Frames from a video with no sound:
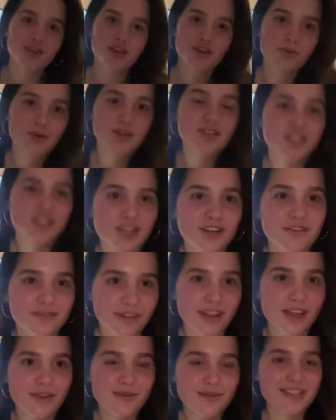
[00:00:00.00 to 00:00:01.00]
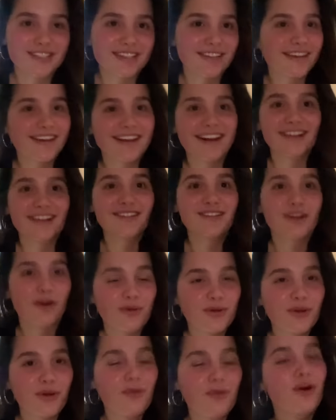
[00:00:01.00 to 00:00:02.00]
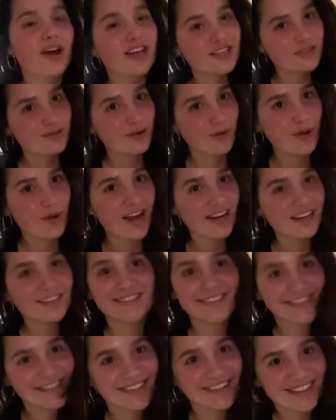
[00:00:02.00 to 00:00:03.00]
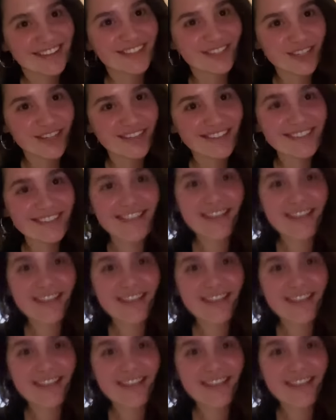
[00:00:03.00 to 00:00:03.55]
with Chick-fil-A recently and I don't know, well, I do know why because it's delicious,